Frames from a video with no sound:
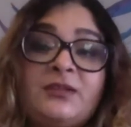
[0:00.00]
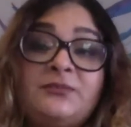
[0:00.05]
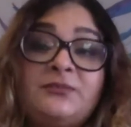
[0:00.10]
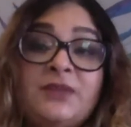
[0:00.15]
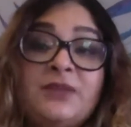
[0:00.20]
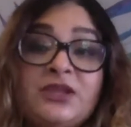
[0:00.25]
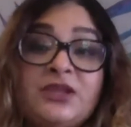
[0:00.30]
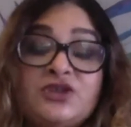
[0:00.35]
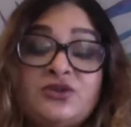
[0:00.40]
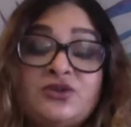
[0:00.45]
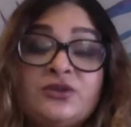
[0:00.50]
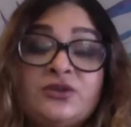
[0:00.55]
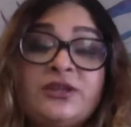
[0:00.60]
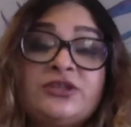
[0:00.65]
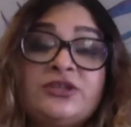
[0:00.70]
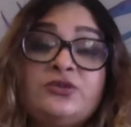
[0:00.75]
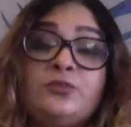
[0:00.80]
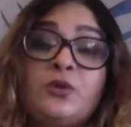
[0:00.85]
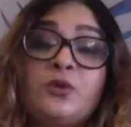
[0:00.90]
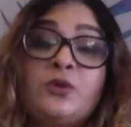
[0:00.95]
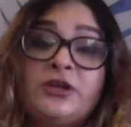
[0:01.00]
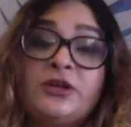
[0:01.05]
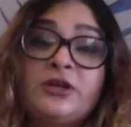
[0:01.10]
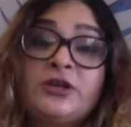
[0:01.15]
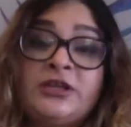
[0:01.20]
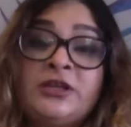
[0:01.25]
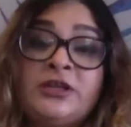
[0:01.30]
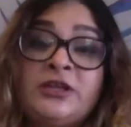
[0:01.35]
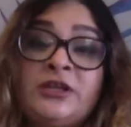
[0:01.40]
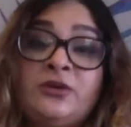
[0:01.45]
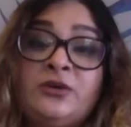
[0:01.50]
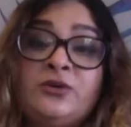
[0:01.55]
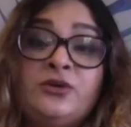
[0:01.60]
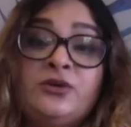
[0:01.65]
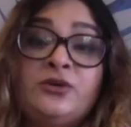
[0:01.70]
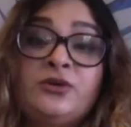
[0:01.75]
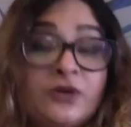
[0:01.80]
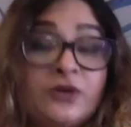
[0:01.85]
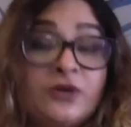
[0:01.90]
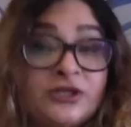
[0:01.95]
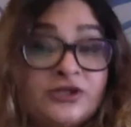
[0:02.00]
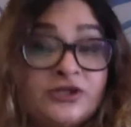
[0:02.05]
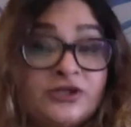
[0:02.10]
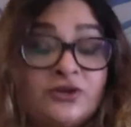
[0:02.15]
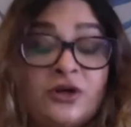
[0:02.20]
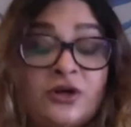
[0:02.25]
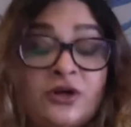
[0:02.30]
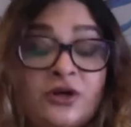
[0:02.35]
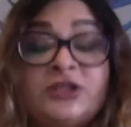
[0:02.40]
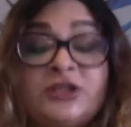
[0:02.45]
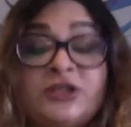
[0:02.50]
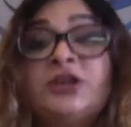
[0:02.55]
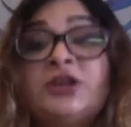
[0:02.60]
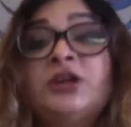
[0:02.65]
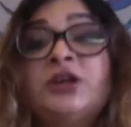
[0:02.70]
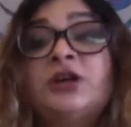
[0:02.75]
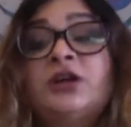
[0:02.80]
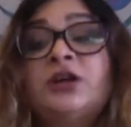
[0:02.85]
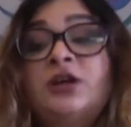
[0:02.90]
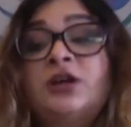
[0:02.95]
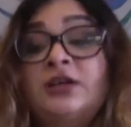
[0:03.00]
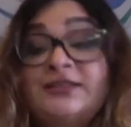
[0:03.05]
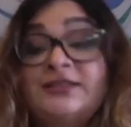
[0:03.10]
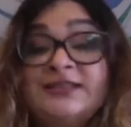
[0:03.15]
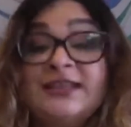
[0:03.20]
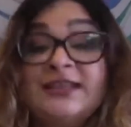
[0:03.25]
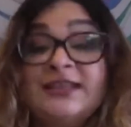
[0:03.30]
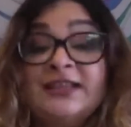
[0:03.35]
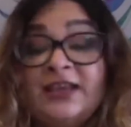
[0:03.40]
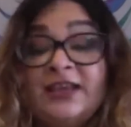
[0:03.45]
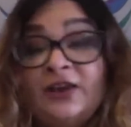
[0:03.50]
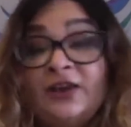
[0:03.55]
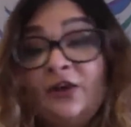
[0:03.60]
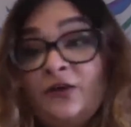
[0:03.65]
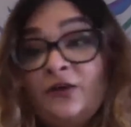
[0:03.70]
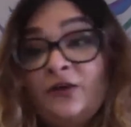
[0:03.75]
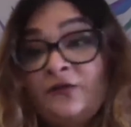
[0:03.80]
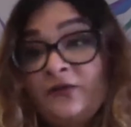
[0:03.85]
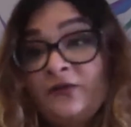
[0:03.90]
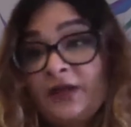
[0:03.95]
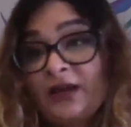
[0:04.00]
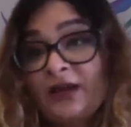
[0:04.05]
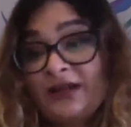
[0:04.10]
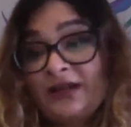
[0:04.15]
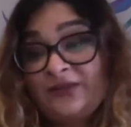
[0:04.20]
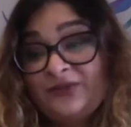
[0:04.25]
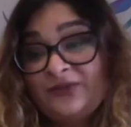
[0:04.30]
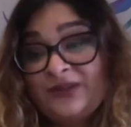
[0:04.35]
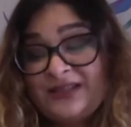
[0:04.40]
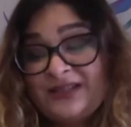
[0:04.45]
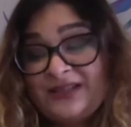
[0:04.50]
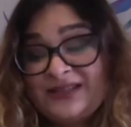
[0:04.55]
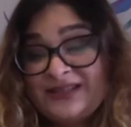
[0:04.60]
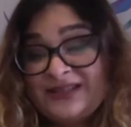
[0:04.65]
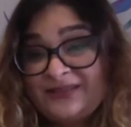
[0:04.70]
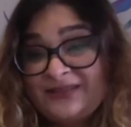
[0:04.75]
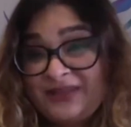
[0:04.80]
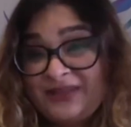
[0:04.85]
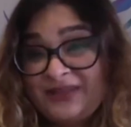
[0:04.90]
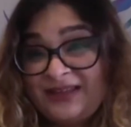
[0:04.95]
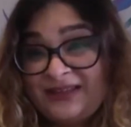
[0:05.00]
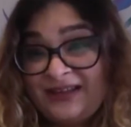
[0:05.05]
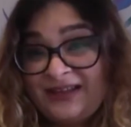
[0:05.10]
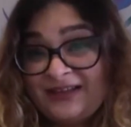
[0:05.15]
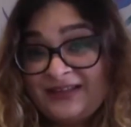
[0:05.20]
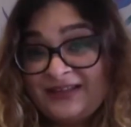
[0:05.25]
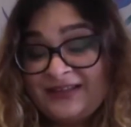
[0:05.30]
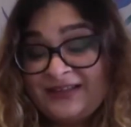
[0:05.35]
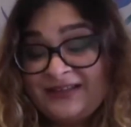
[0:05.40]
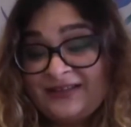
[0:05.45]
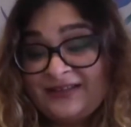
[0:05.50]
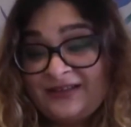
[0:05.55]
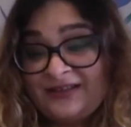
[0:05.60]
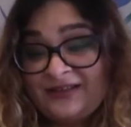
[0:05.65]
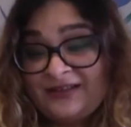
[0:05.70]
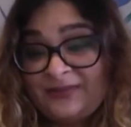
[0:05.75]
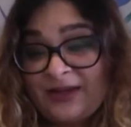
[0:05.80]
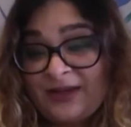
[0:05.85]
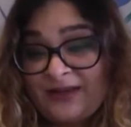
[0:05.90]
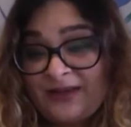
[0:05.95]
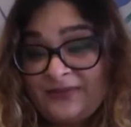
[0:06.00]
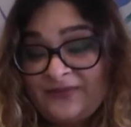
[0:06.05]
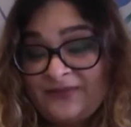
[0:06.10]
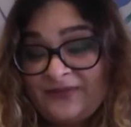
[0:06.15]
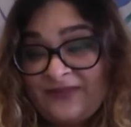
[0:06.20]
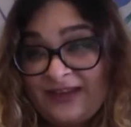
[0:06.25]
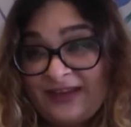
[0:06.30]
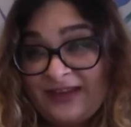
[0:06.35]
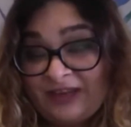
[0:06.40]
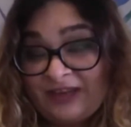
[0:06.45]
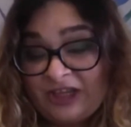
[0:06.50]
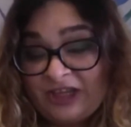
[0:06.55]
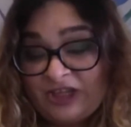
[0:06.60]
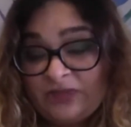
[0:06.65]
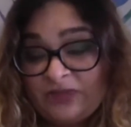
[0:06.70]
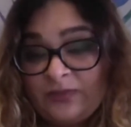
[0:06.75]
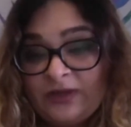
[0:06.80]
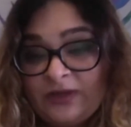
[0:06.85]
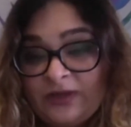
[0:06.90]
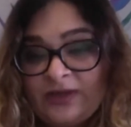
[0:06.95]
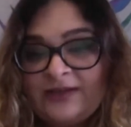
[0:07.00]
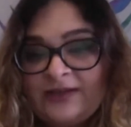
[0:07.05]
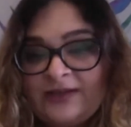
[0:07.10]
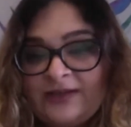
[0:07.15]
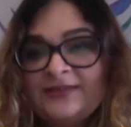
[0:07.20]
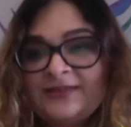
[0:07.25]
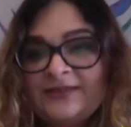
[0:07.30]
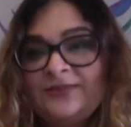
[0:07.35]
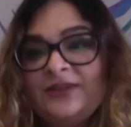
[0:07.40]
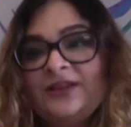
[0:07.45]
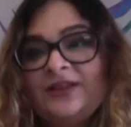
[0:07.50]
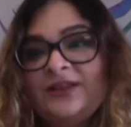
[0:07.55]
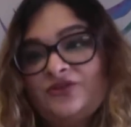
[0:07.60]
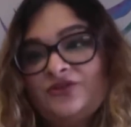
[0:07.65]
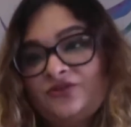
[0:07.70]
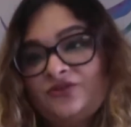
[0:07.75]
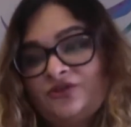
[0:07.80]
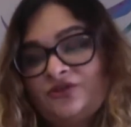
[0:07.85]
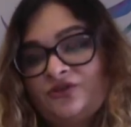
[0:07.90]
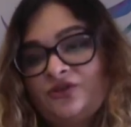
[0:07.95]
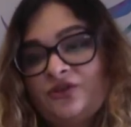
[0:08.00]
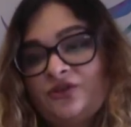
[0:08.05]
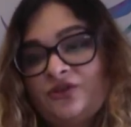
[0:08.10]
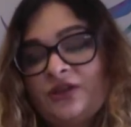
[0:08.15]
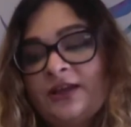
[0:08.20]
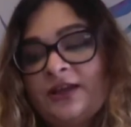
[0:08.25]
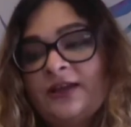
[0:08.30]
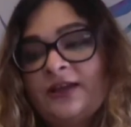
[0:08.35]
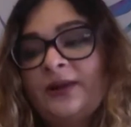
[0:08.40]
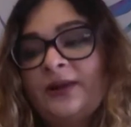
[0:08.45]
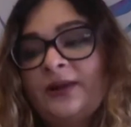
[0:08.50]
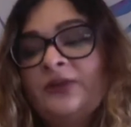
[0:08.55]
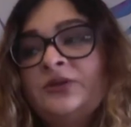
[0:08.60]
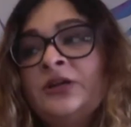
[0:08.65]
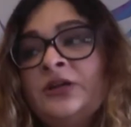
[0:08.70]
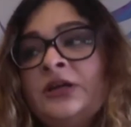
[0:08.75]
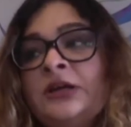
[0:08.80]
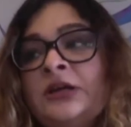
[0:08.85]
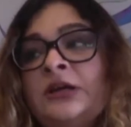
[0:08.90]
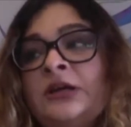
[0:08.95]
Make sure that your body odor is taken care of. I know it's something that's perhaps very cringy, but it is something that you should think about.